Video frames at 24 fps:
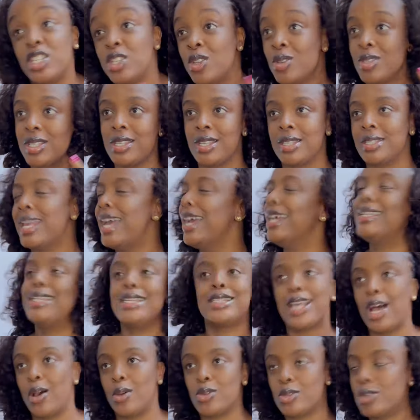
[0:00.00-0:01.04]
this nonsense,
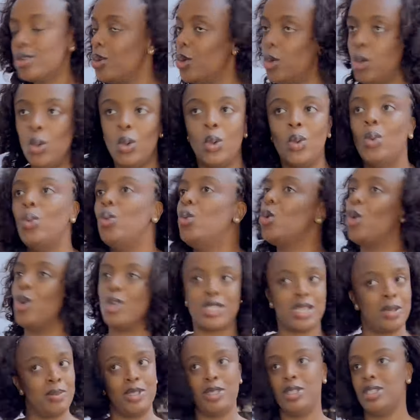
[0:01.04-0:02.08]
this house won't
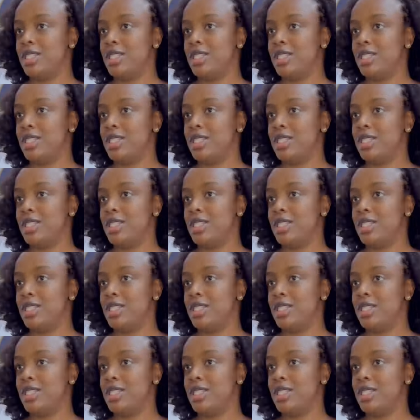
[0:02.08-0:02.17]
contain